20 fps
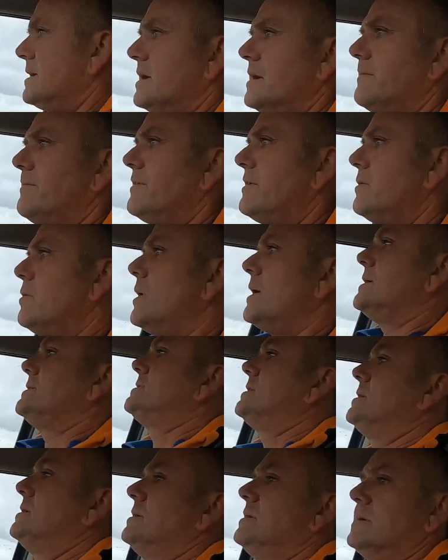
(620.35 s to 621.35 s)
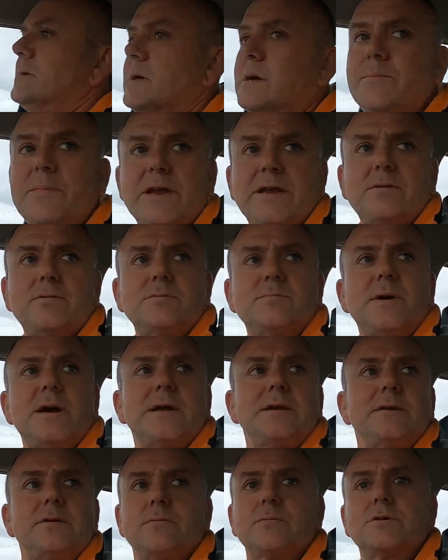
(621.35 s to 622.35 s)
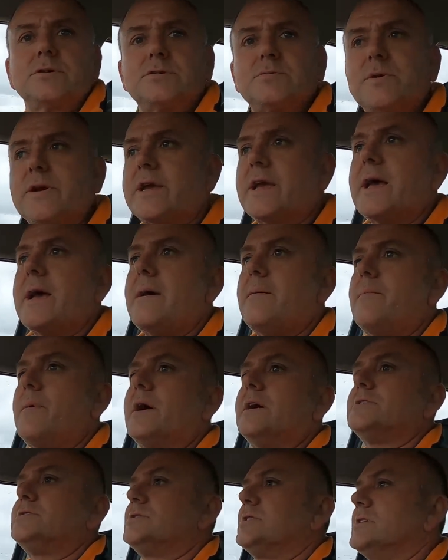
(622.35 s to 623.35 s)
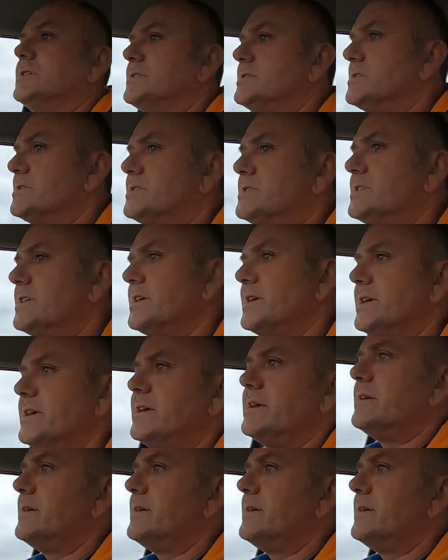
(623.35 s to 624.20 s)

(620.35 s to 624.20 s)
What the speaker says: Yeah, very wet. That made our mind up because we came actually to see